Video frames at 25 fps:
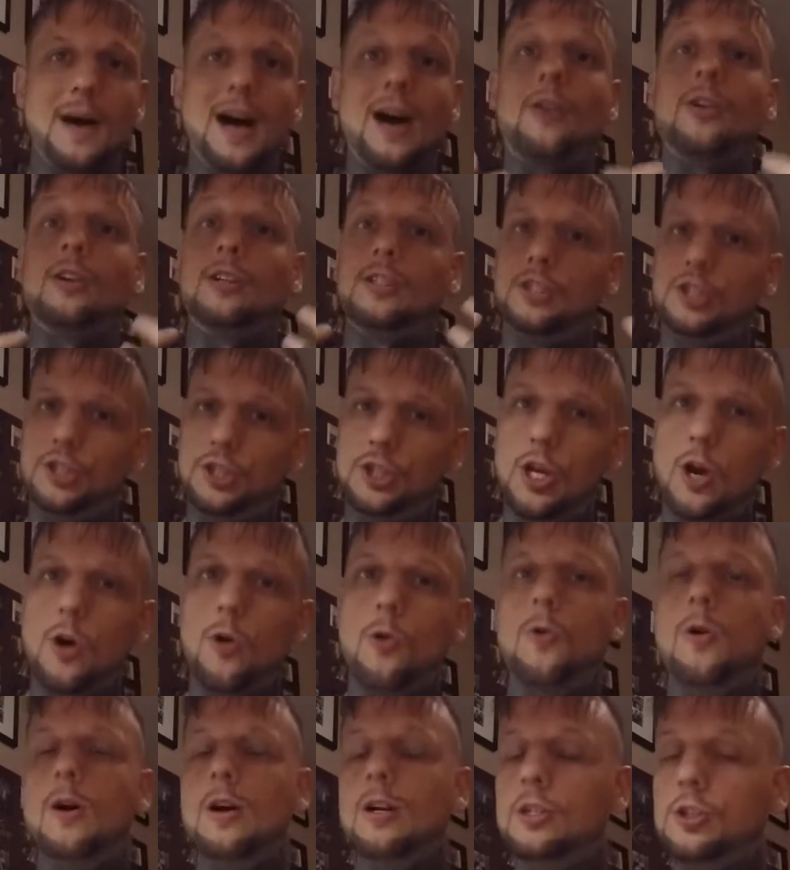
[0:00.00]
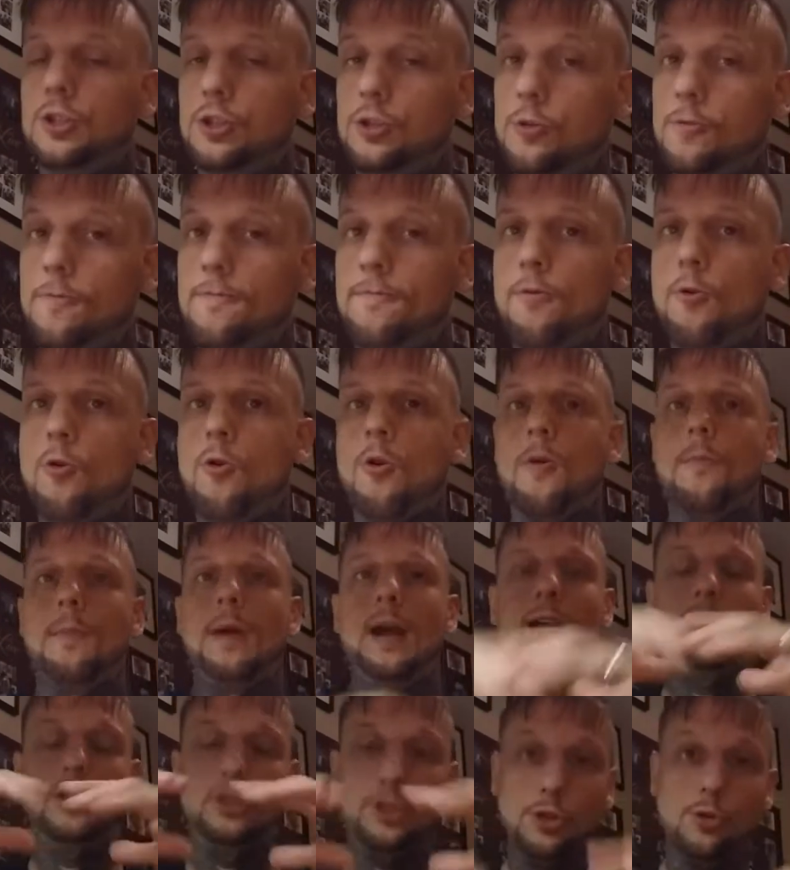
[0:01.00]
out and show true form,
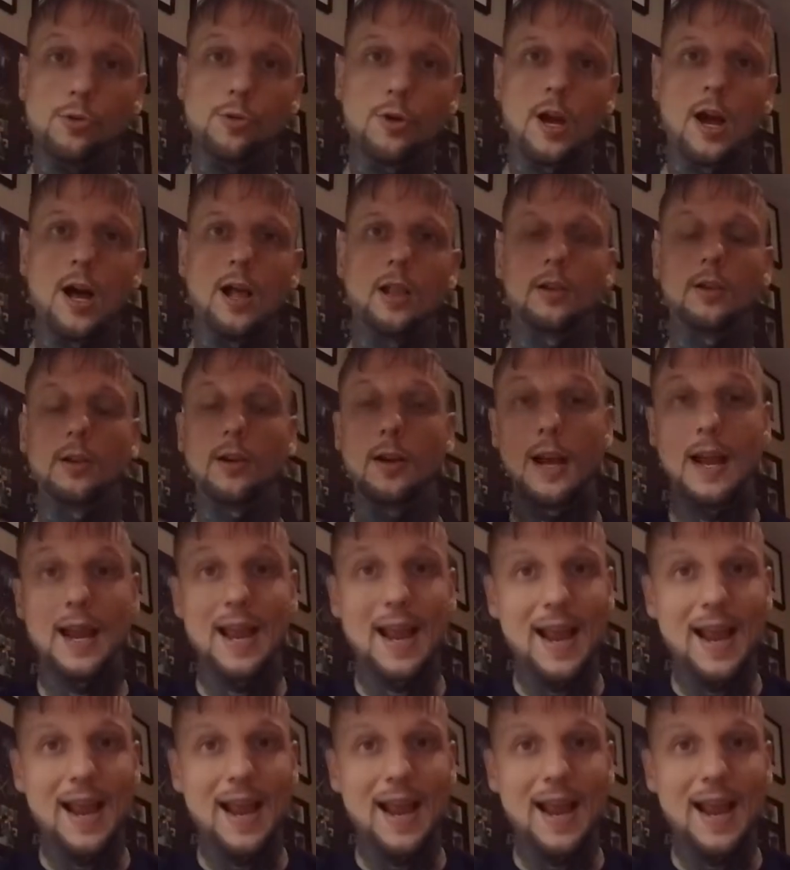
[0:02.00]
true color.